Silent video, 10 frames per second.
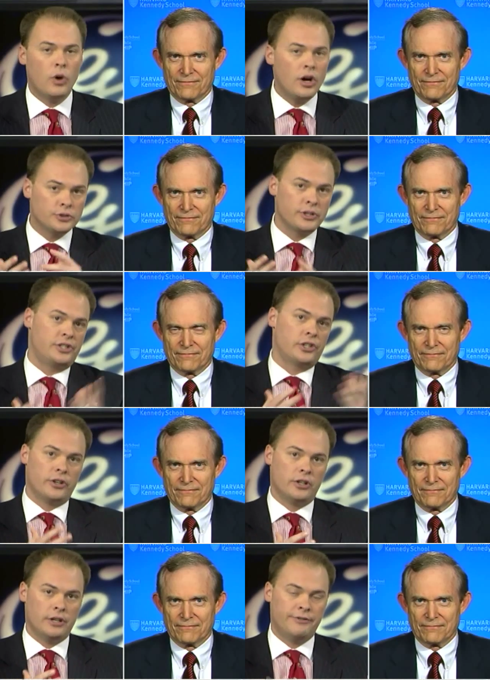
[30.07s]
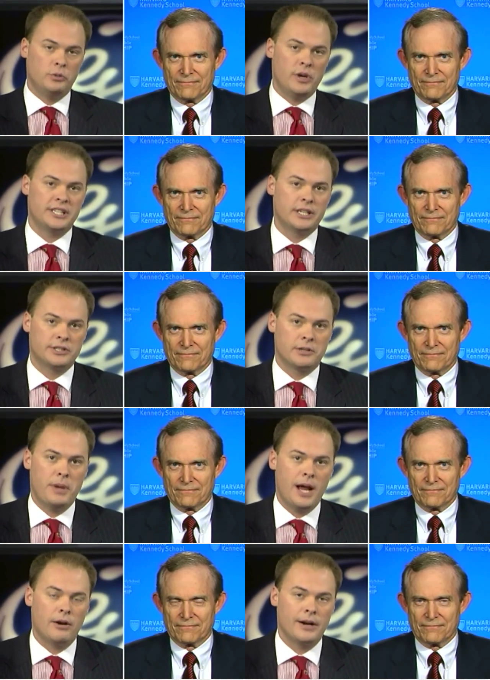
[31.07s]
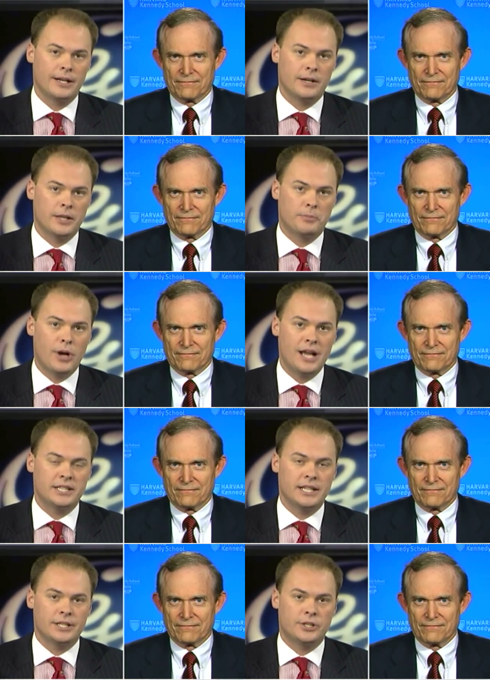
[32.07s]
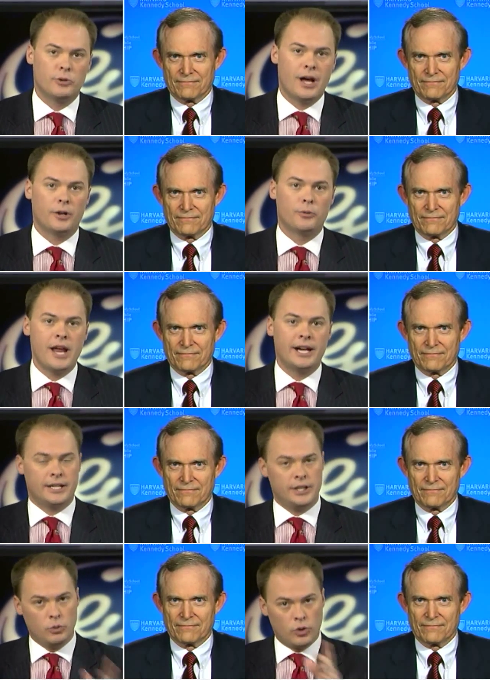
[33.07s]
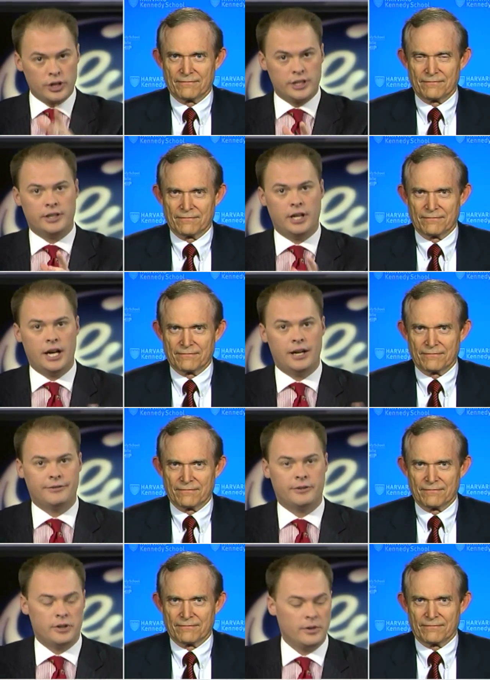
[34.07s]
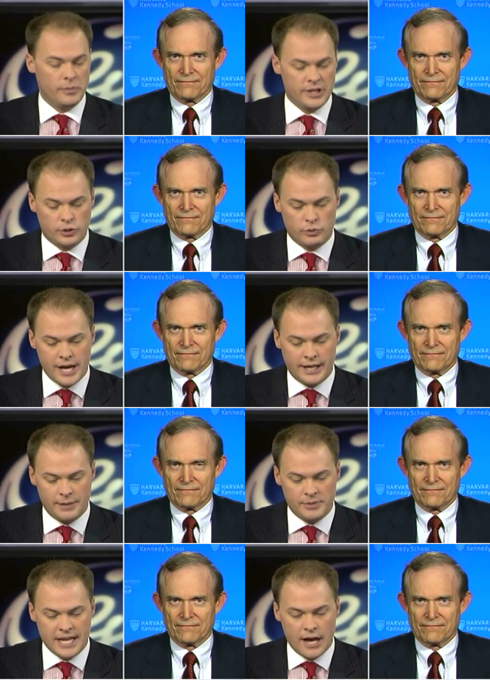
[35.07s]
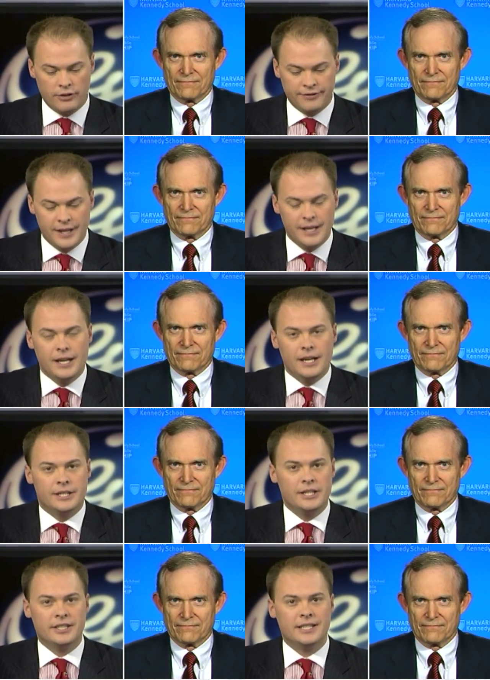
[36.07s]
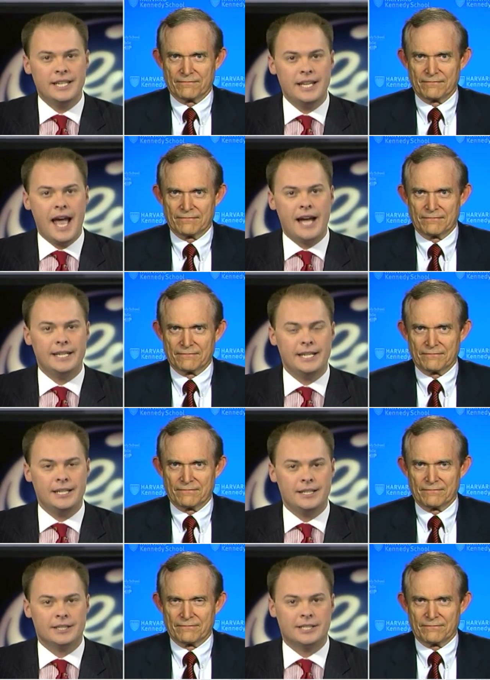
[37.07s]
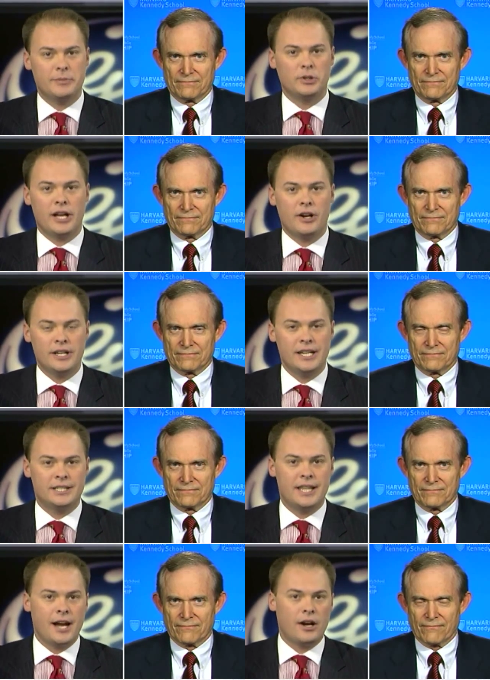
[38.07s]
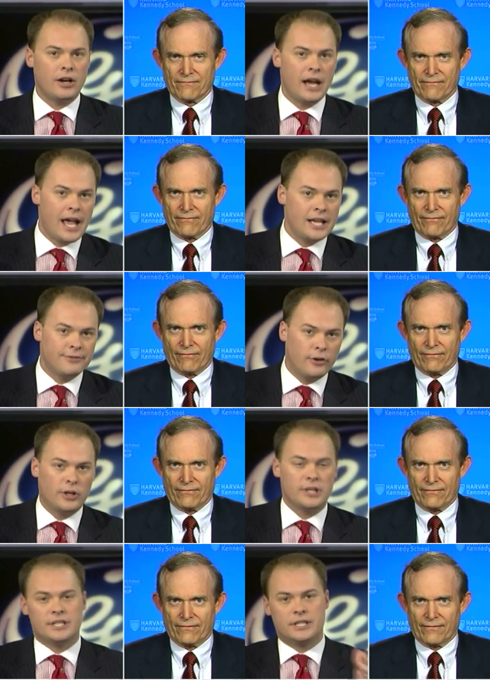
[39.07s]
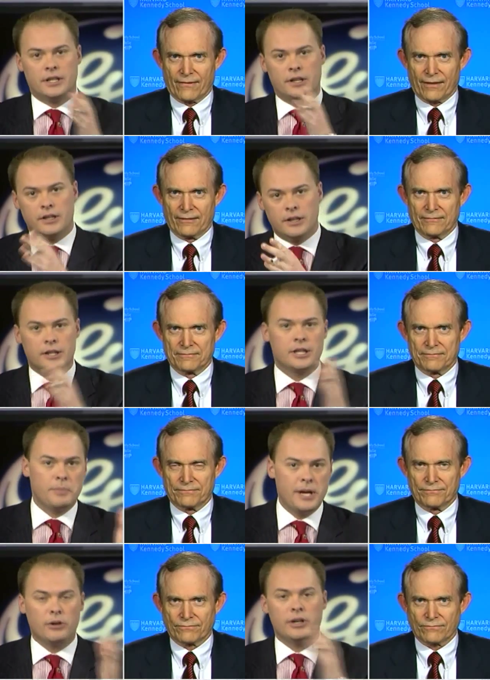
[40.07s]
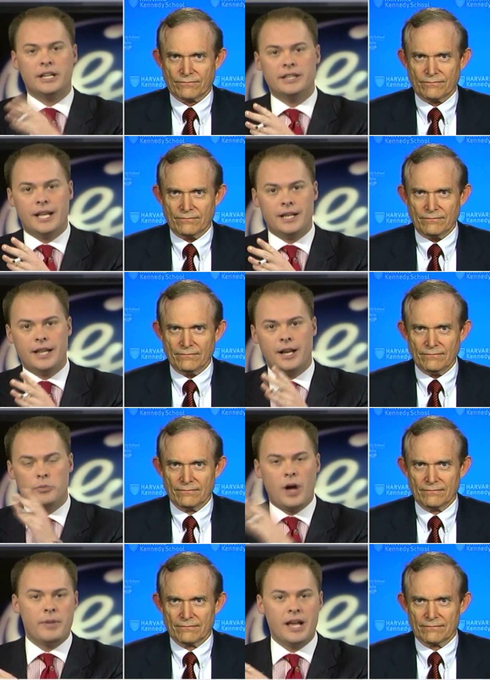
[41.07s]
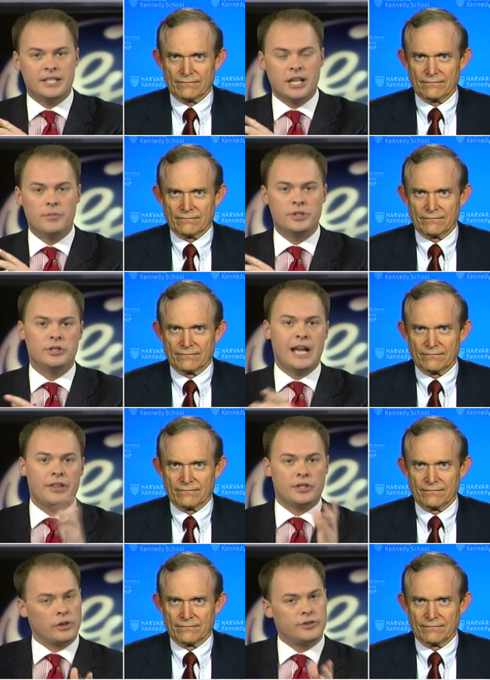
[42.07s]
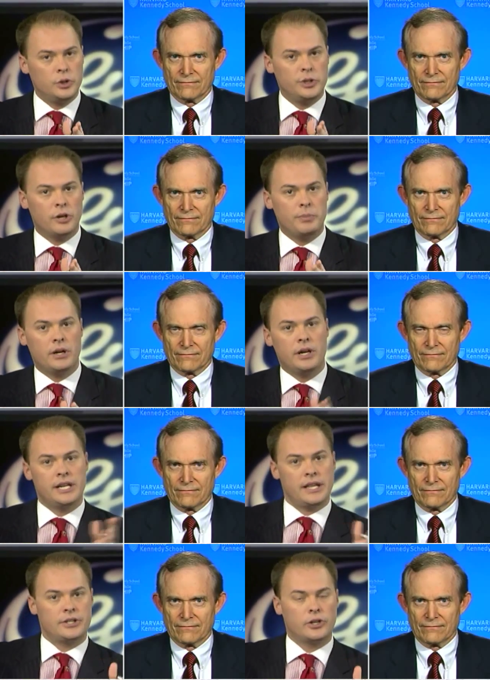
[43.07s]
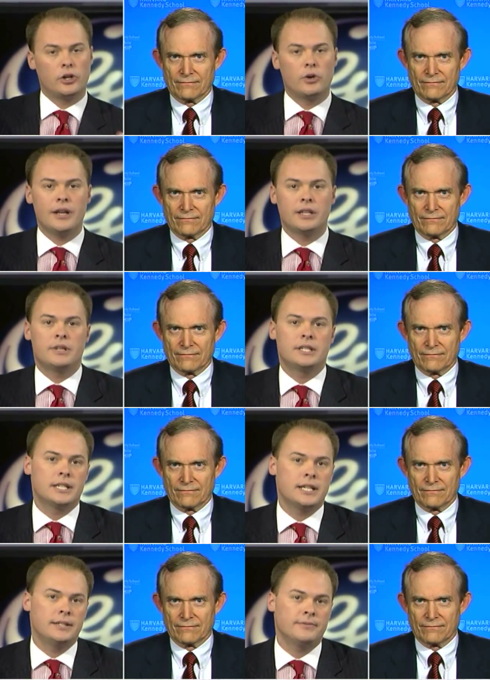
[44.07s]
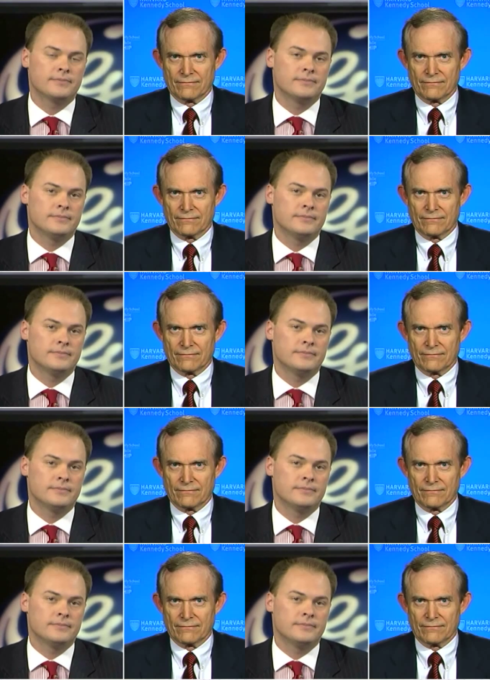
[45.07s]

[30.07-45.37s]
Speaker 1: the Wall Street Journal a few weeks ago was comparing the president to Ronald Reagan, and you worked uh, for Mr. Reagan himself. Do you see any similarities there as far as the period that, that Obama has come to now, the sort of two year period and the turnaround that we see?